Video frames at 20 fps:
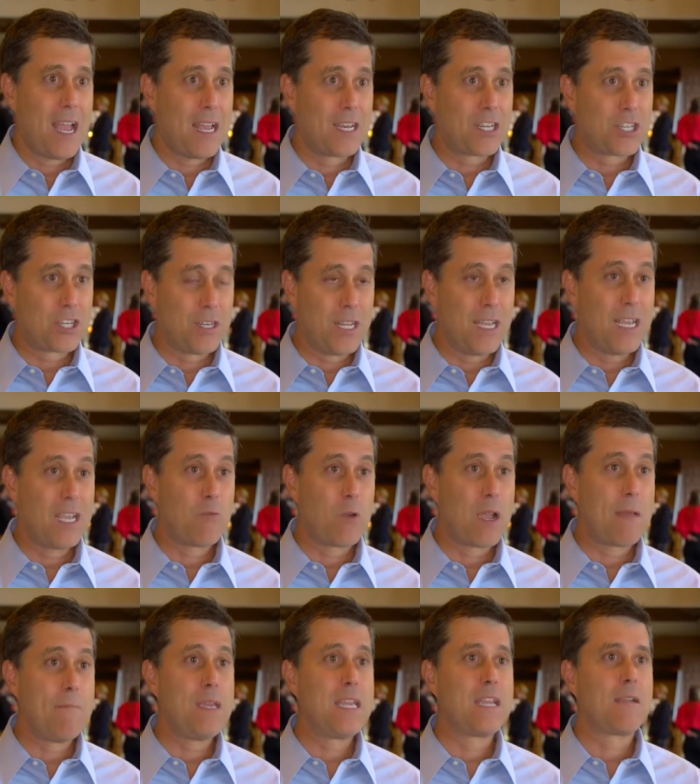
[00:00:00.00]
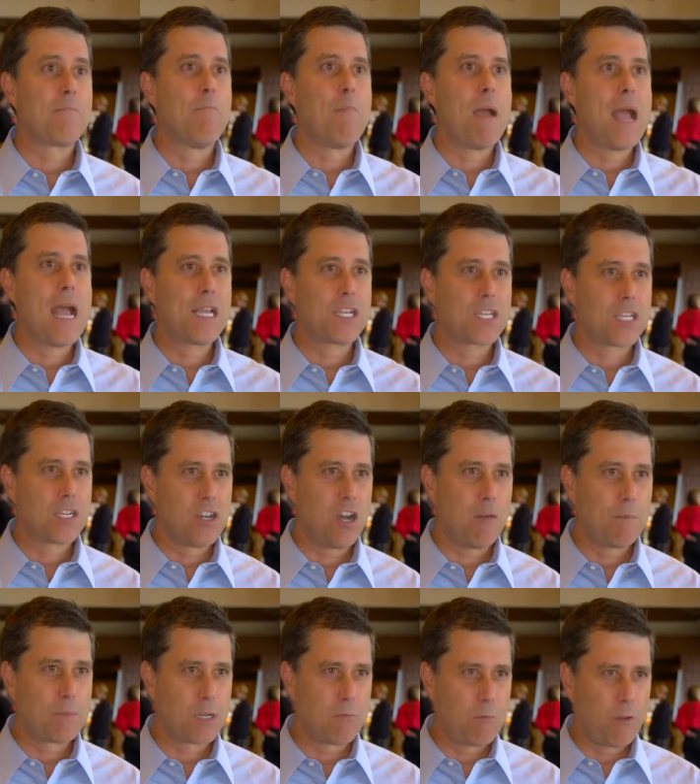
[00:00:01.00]
And today we're being mass
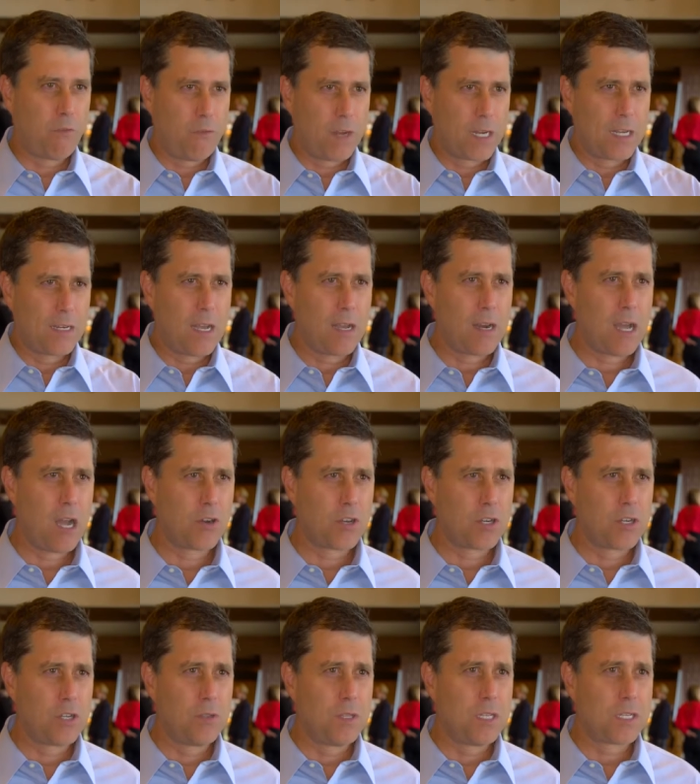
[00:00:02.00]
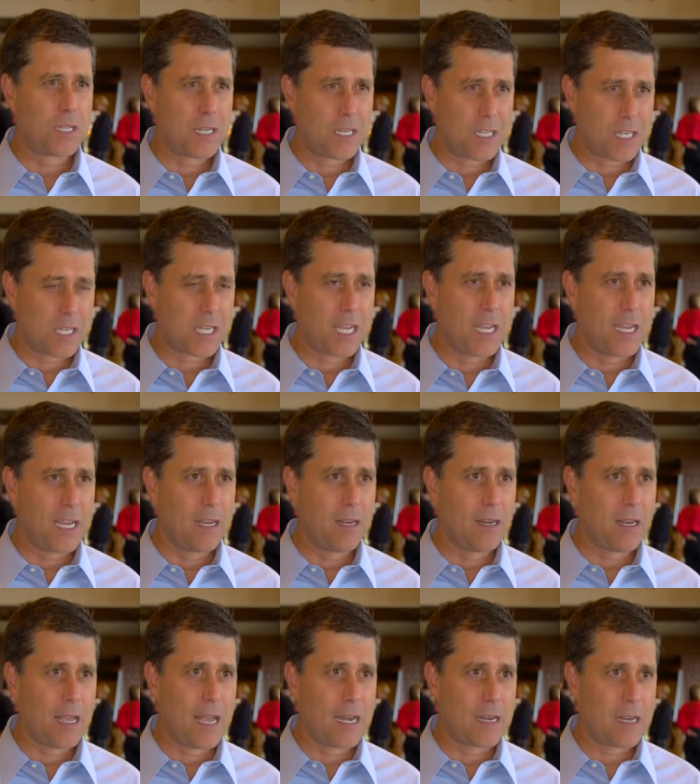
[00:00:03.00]
adopted. We've figured out how to do this at
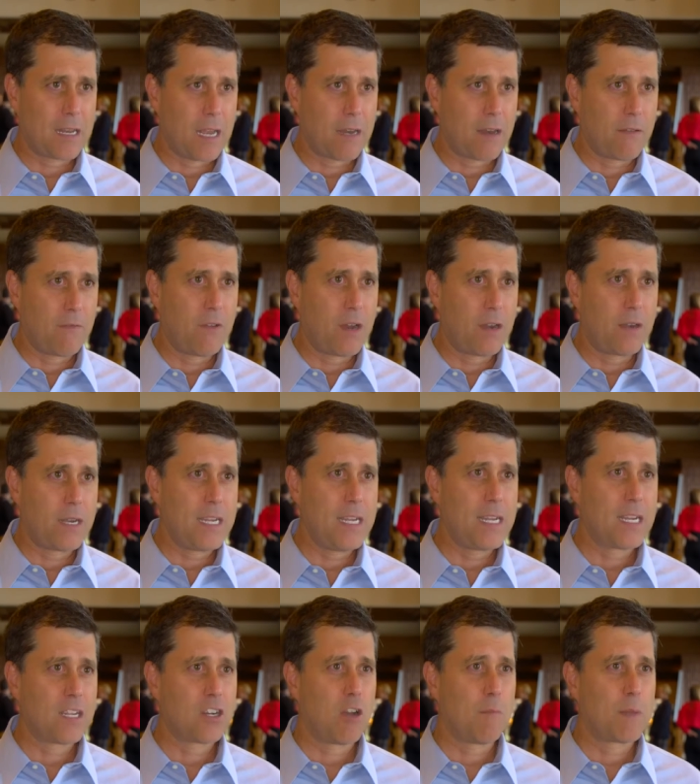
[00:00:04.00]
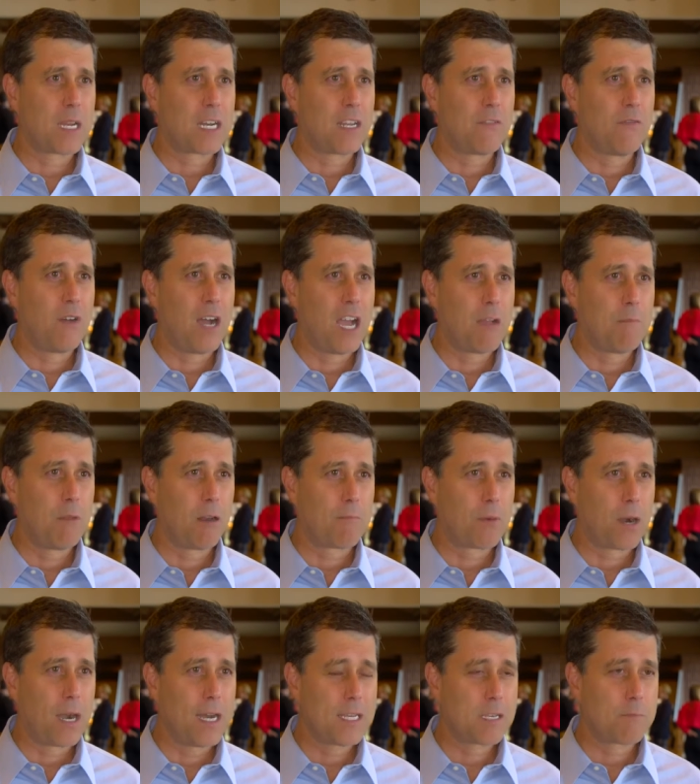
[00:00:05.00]
scale, at, at a very economically viable
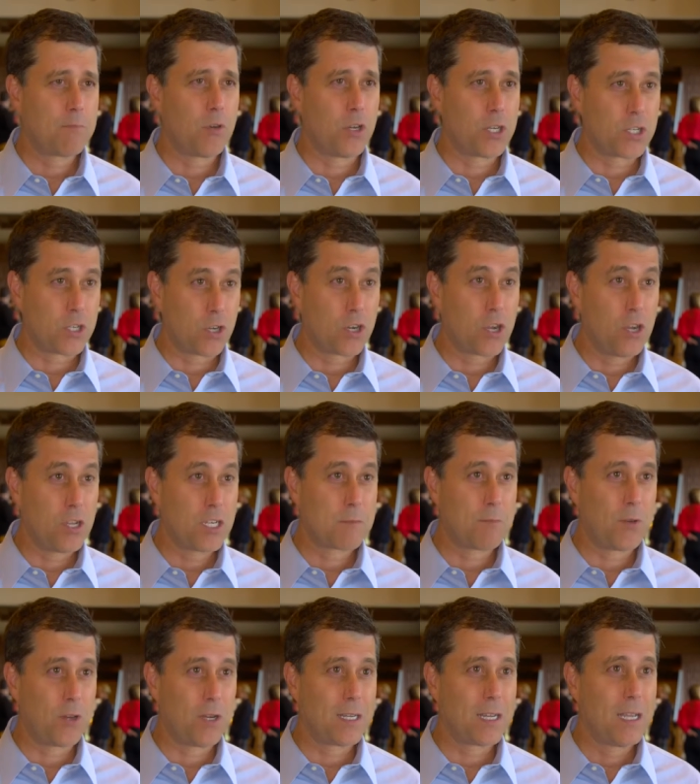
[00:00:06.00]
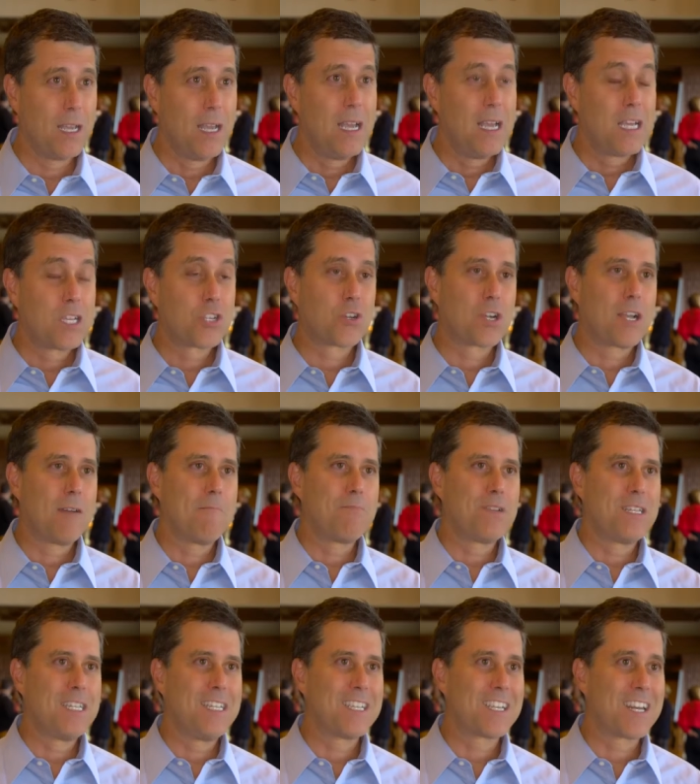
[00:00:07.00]
price point or cost point. So
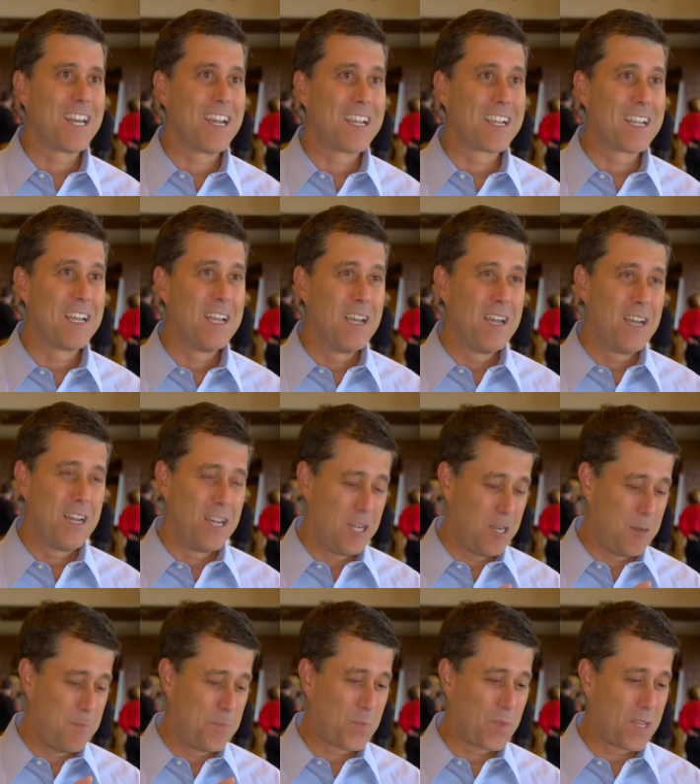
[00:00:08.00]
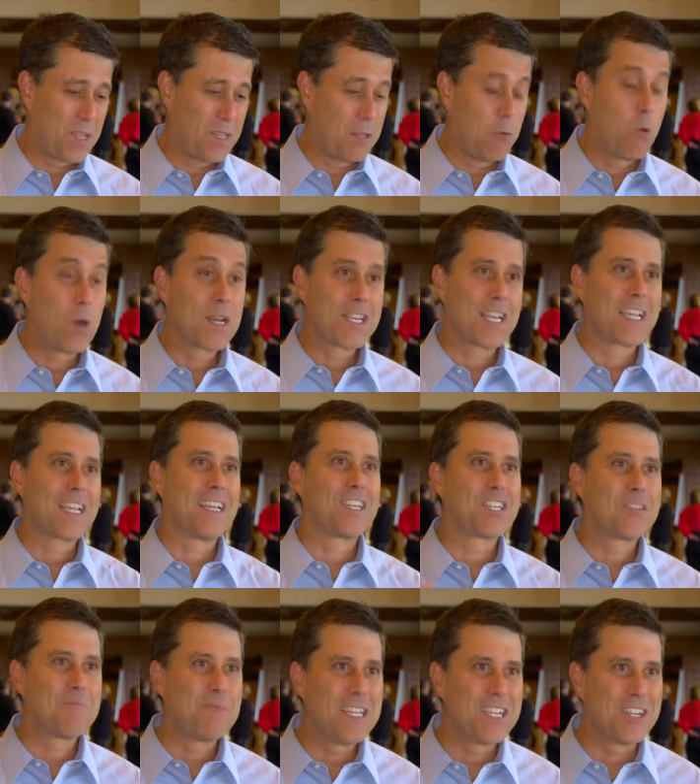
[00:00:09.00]
companies like um, the ones I can
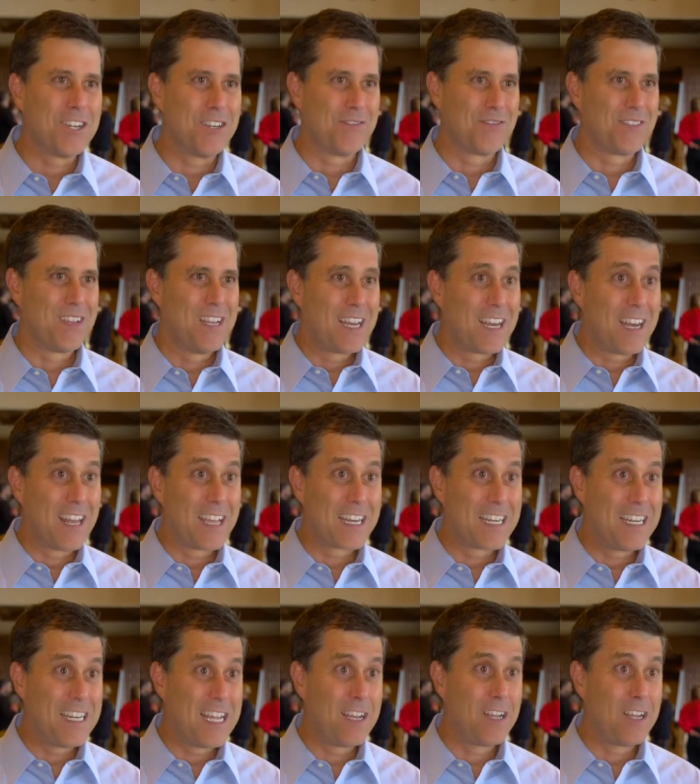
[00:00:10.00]
speak of, like